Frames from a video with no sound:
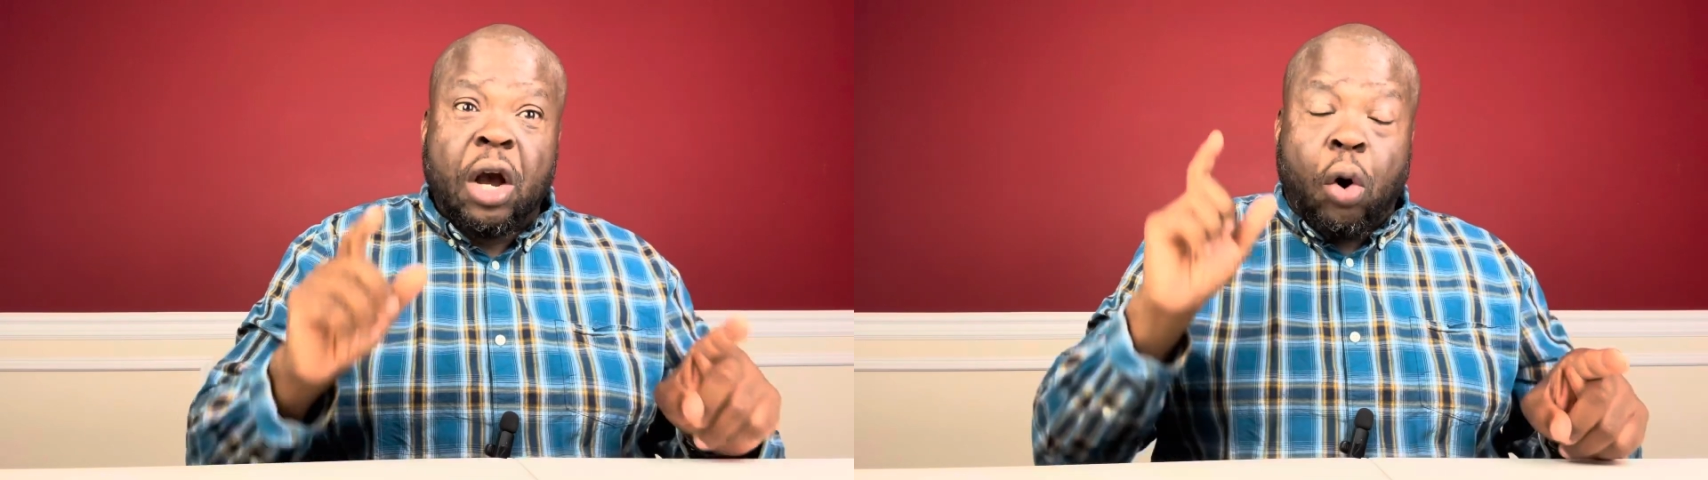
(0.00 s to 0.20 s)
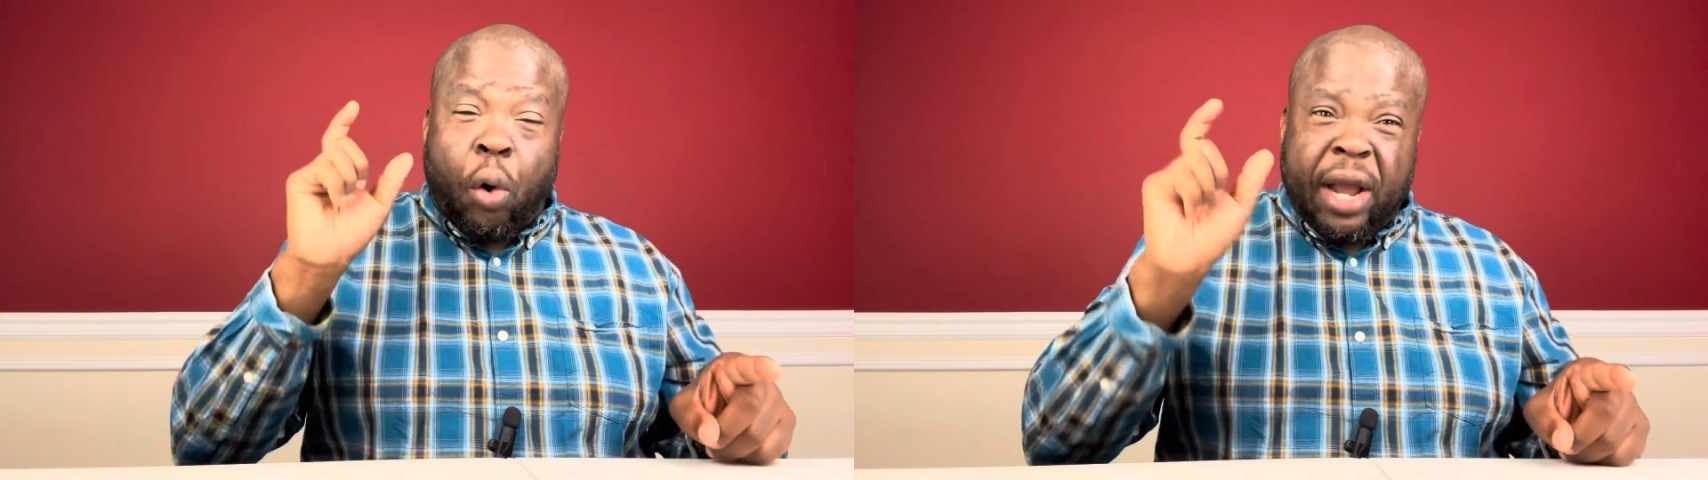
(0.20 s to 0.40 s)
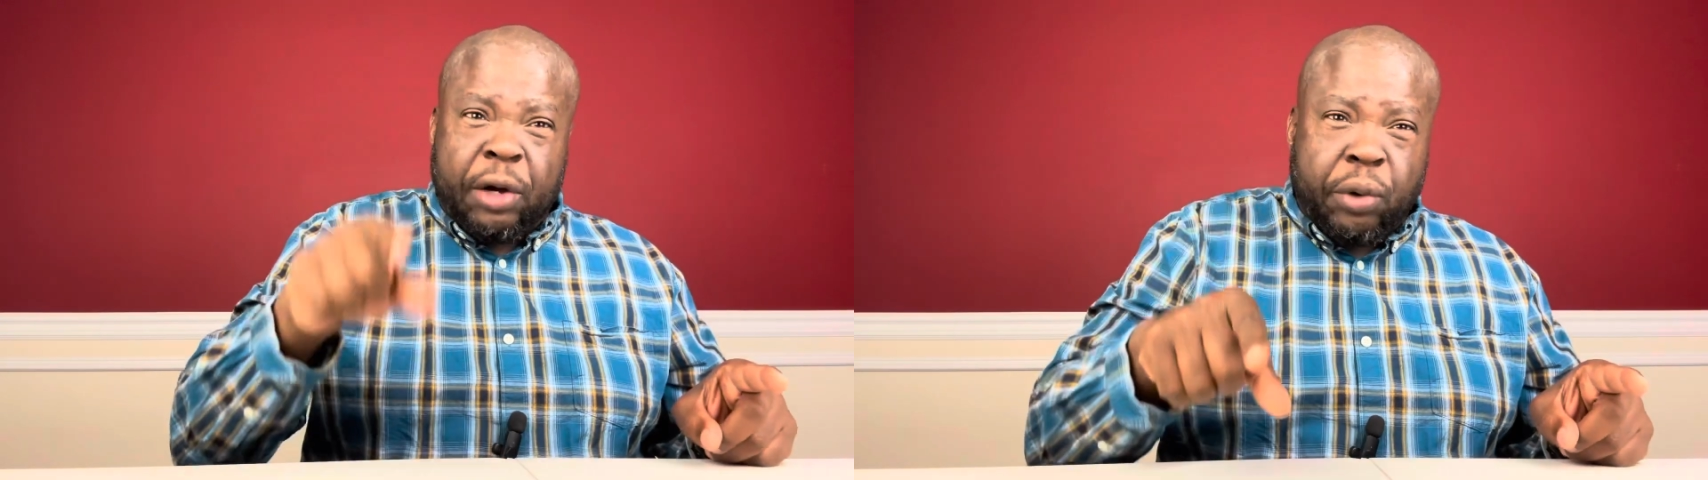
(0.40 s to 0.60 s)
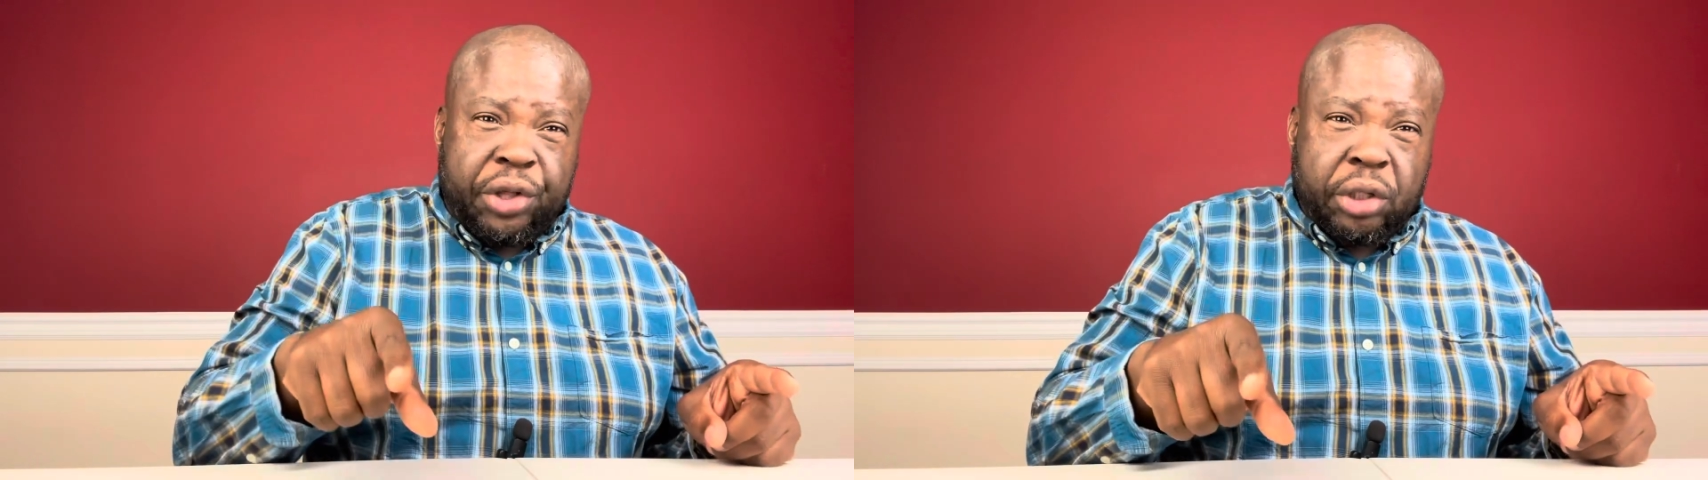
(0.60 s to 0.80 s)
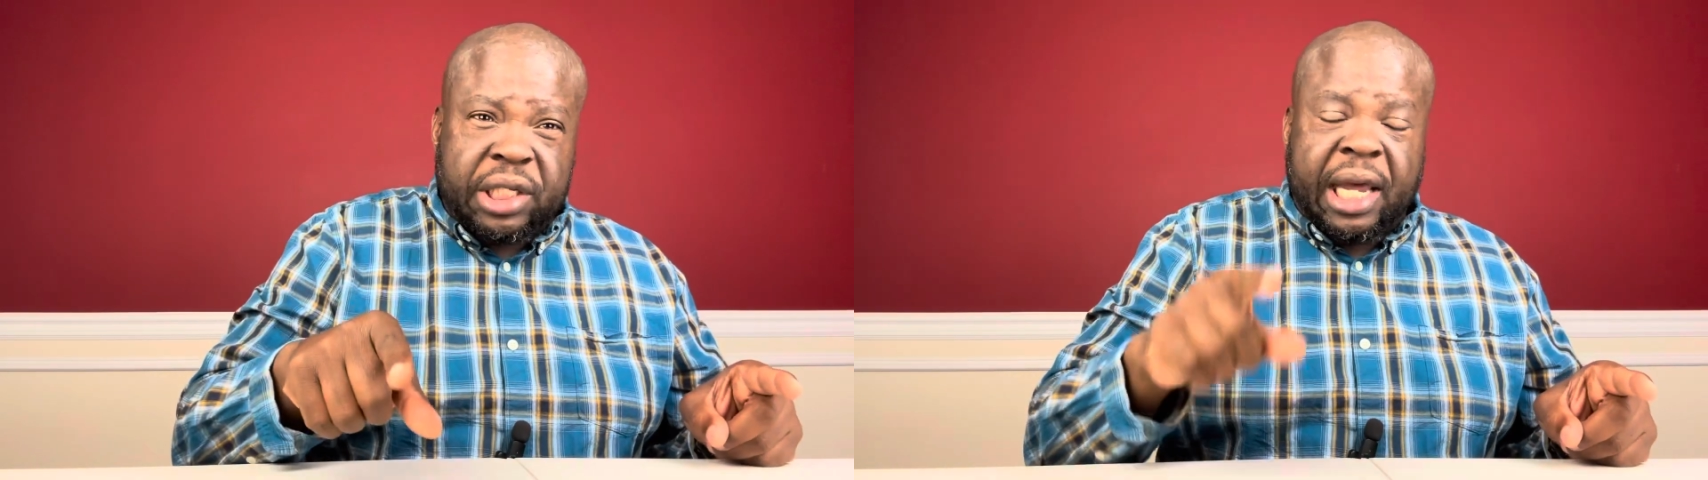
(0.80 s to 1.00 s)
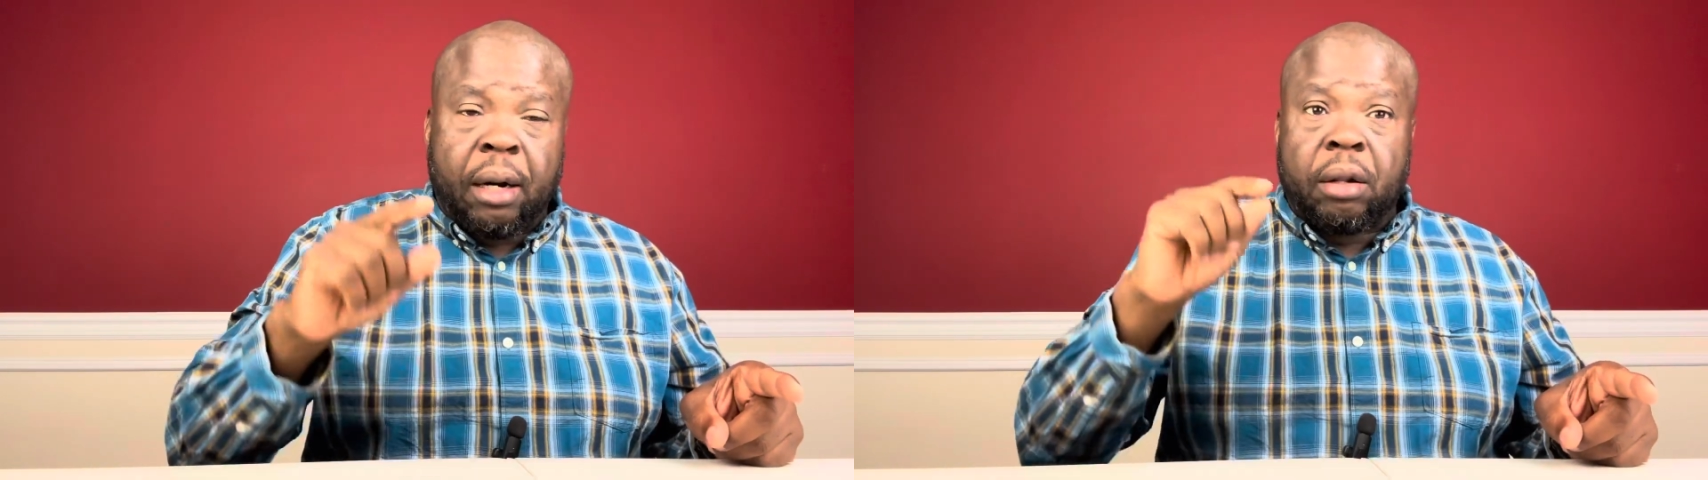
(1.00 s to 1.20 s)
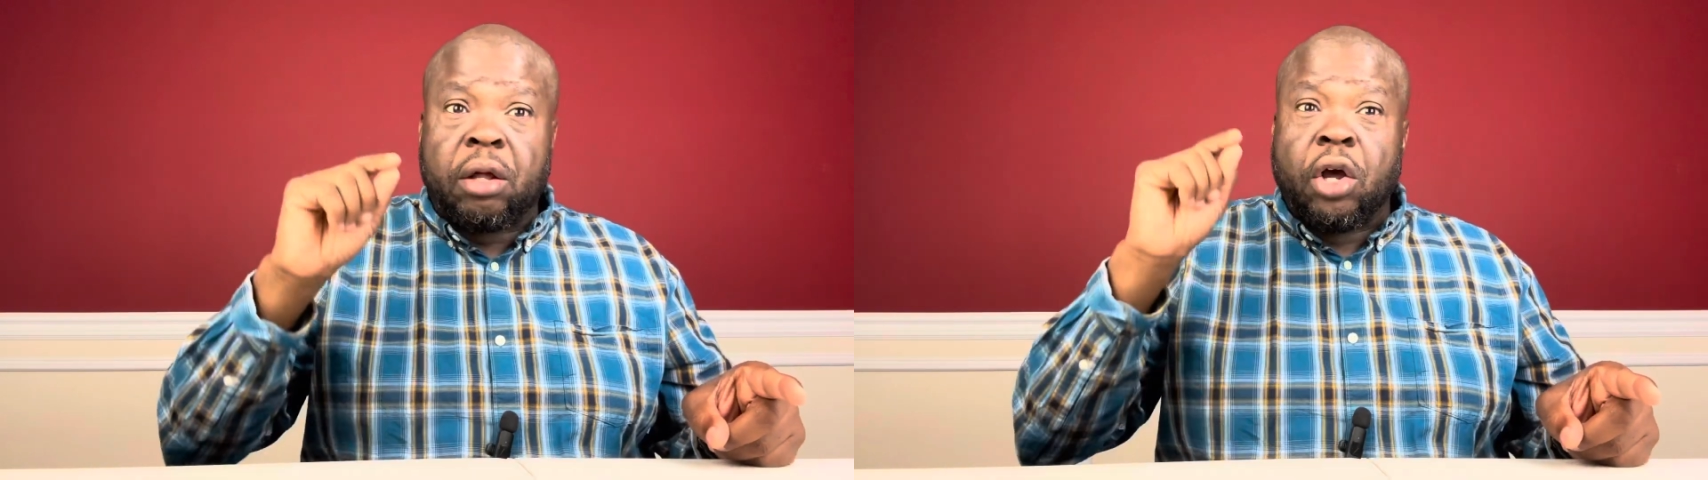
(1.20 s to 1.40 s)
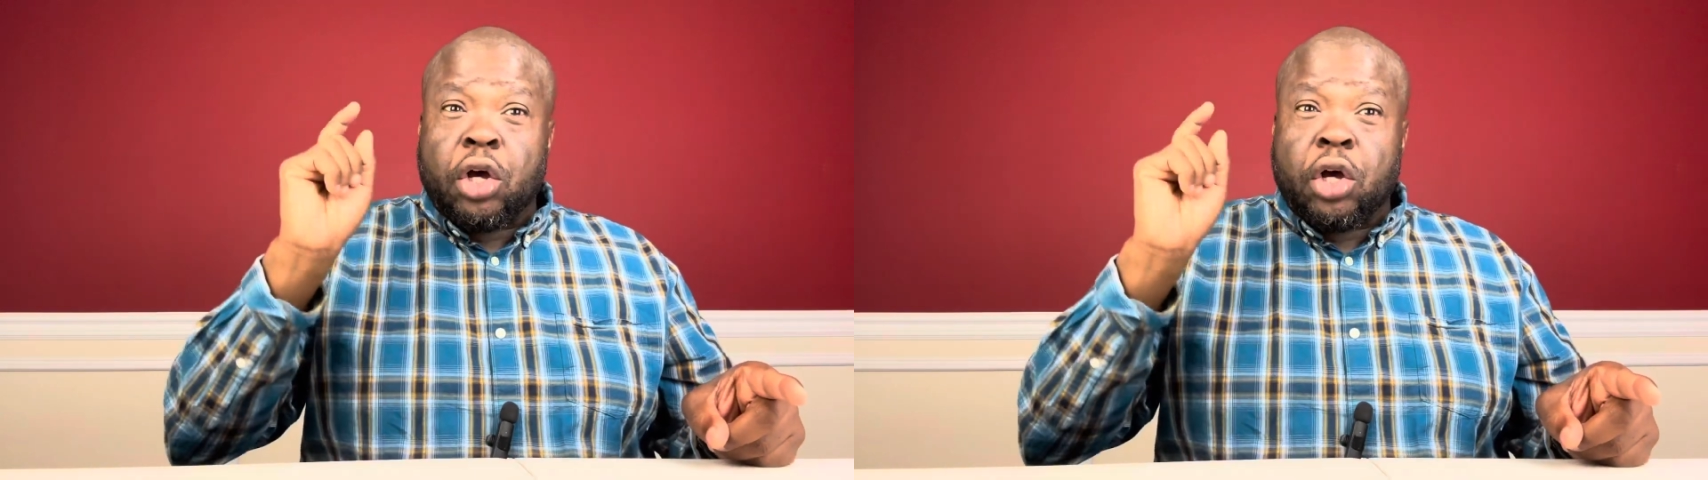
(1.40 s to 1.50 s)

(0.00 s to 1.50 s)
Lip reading: or increase your skills,